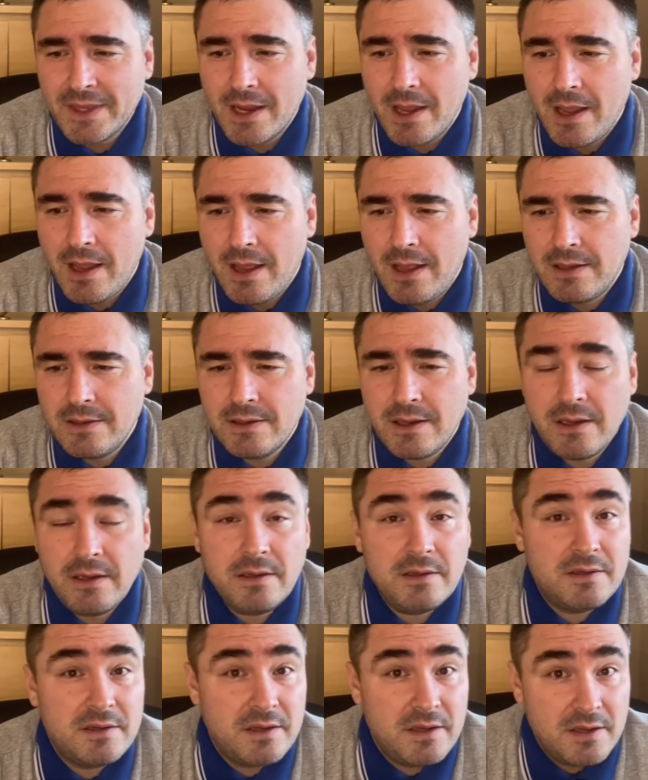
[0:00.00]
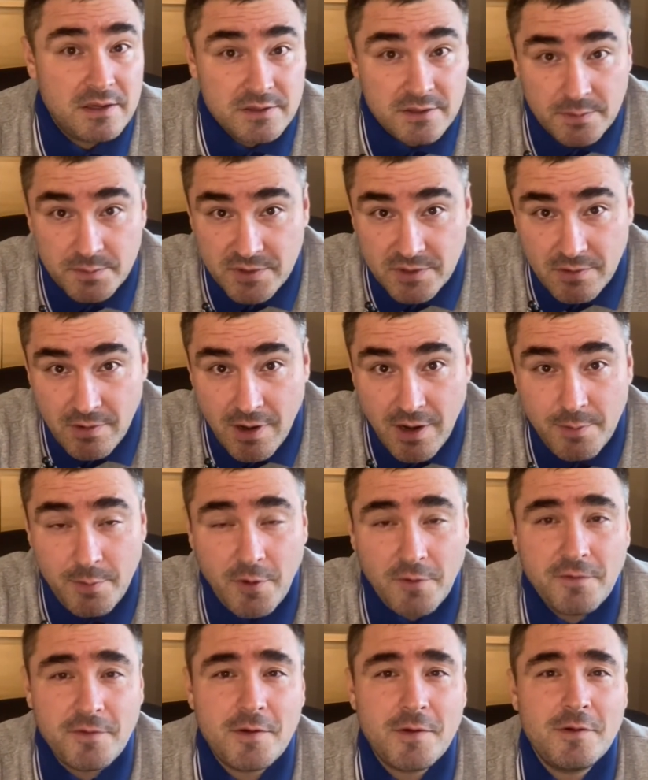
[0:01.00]
and subscribe,
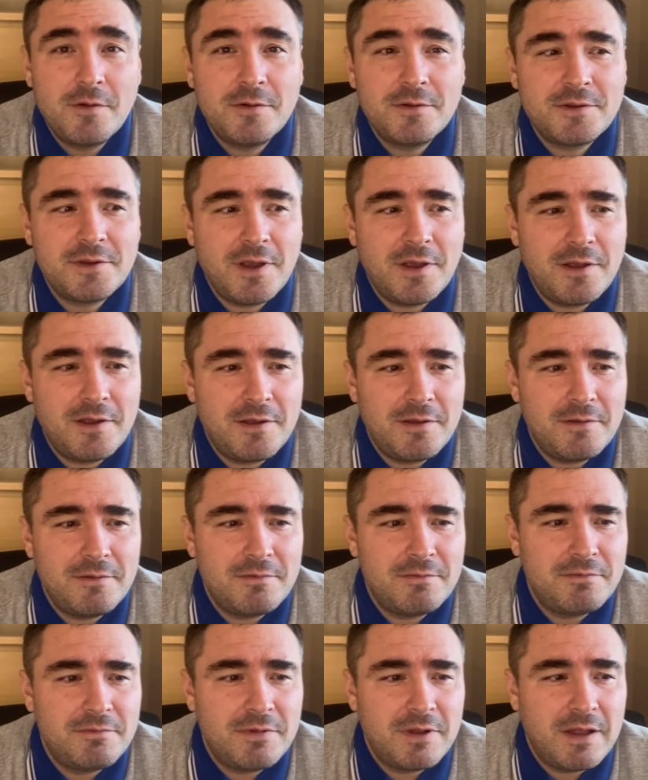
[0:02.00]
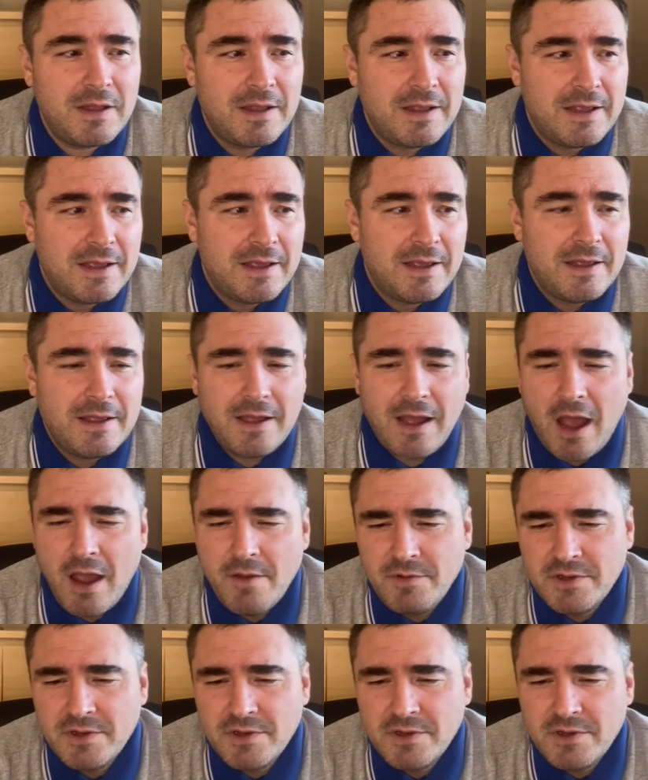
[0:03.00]
of course. Uh, I would